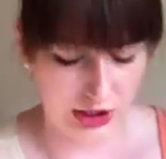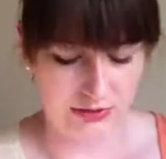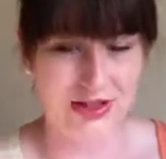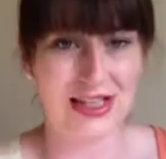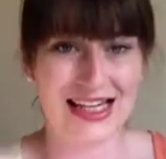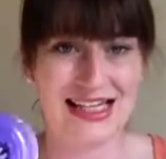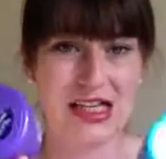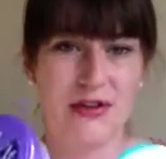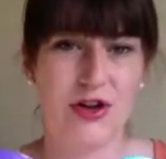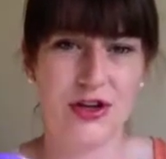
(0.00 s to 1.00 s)
you with these.
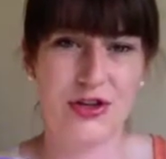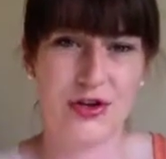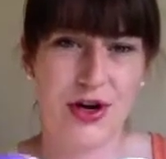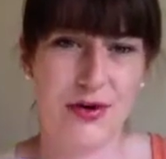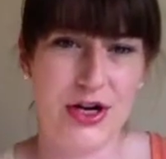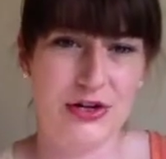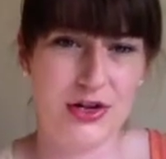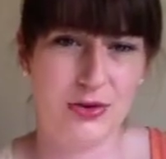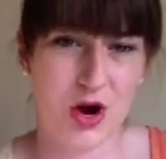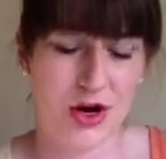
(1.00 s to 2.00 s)
I've gone through
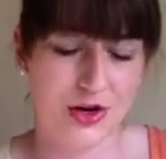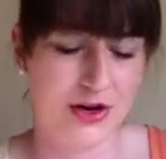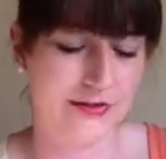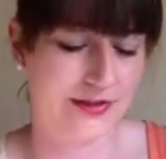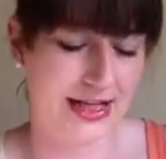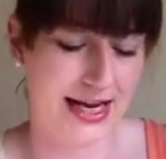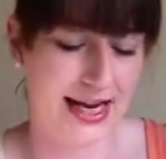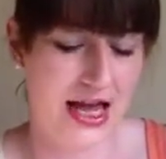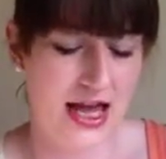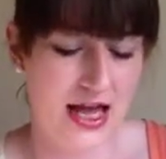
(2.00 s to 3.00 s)
another one of
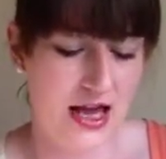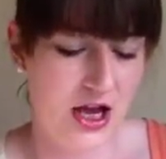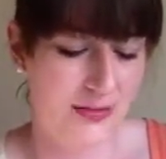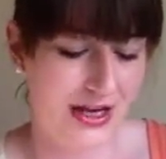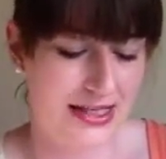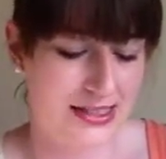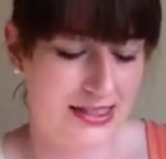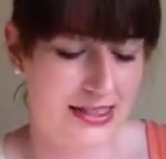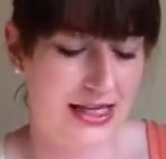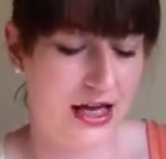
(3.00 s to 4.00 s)
the Herbal
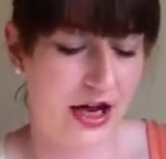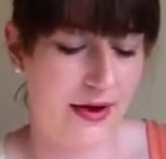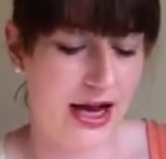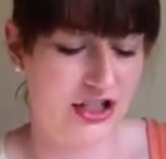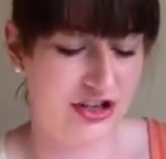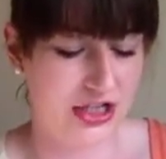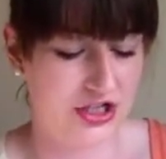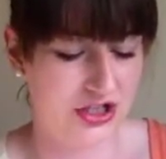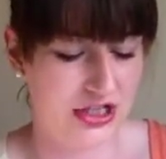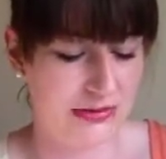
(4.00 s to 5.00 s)
Essences Hello
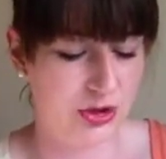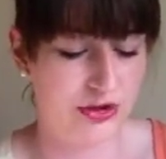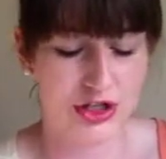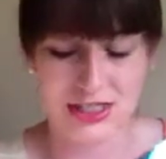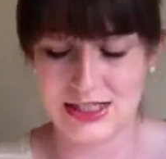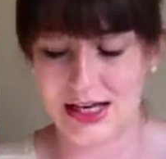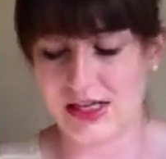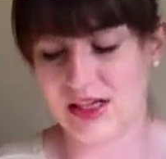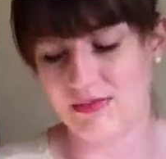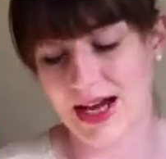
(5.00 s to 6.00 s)
Hydration Deep Nourishing
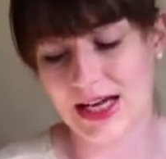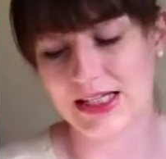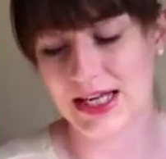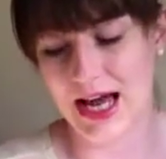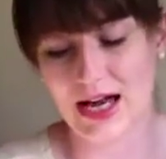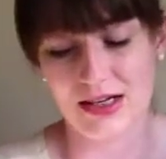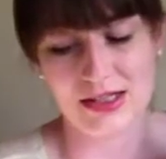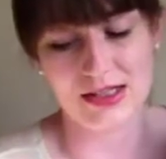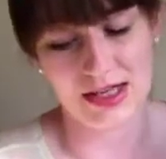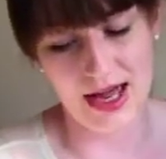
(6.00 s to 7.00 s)
Intensive Mask and
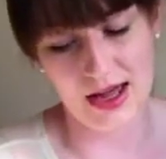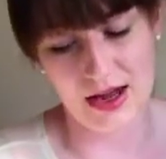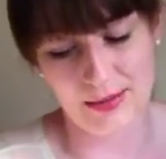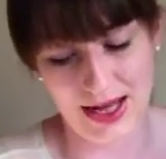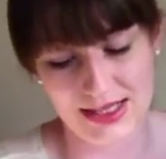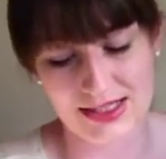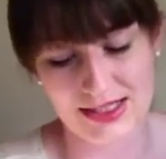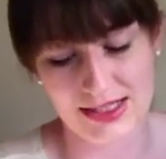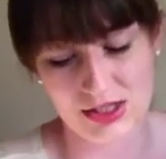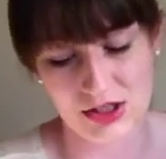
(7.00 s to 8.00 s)
the Herbal
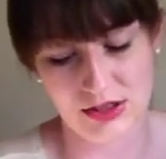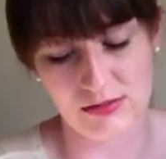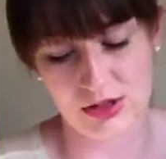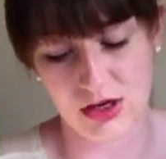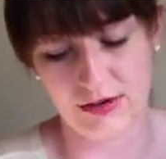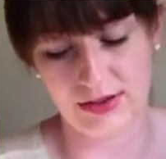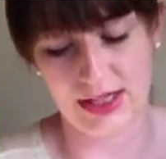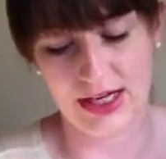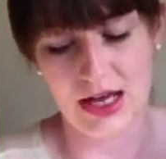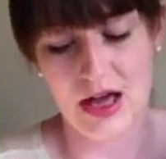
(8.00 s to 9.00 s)
Essences To Loose Me
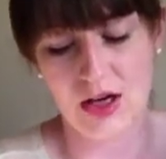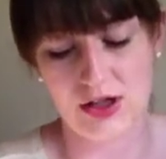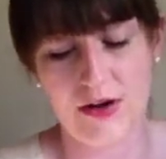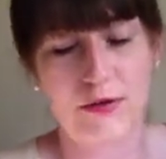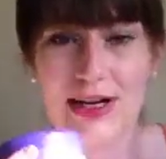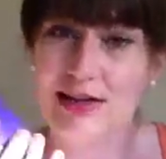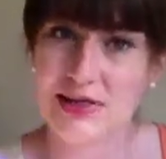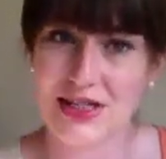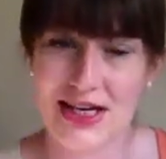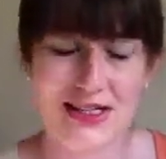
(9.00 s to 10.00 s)
Softly Soft Waves
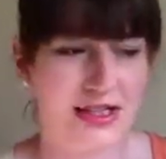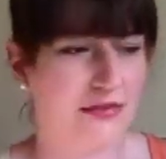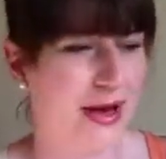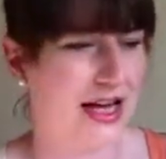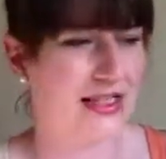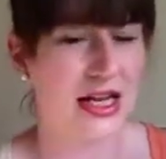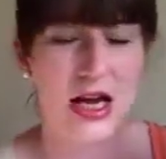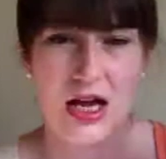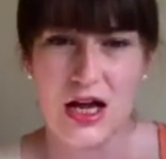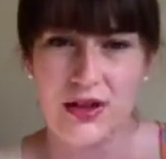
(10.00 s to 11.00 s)
Intensive Mask.
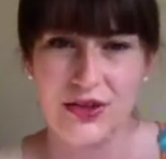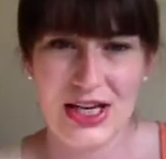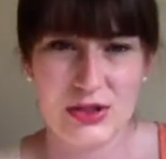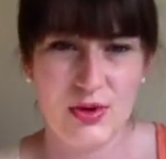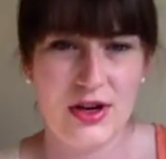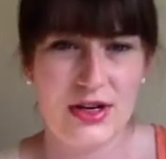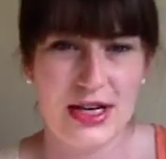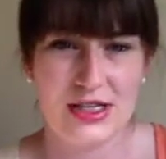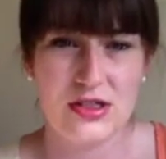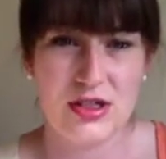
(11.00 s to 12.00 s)
This one
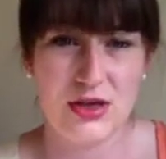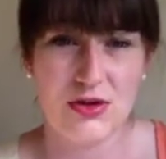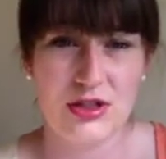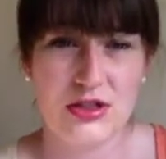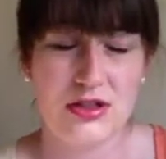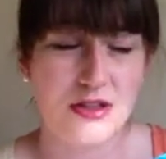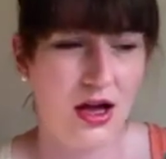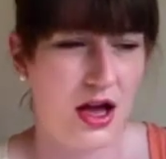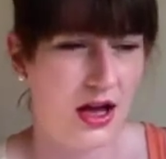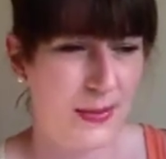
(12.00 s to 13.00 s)
is so good,
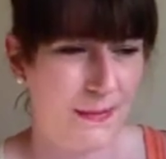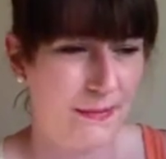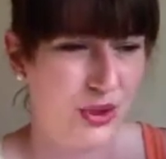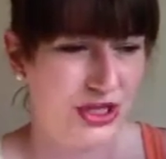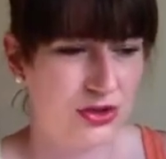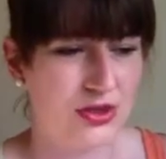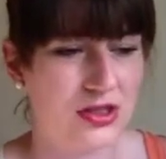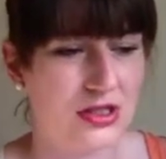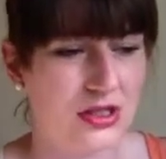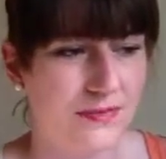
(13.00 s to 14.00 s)
but it does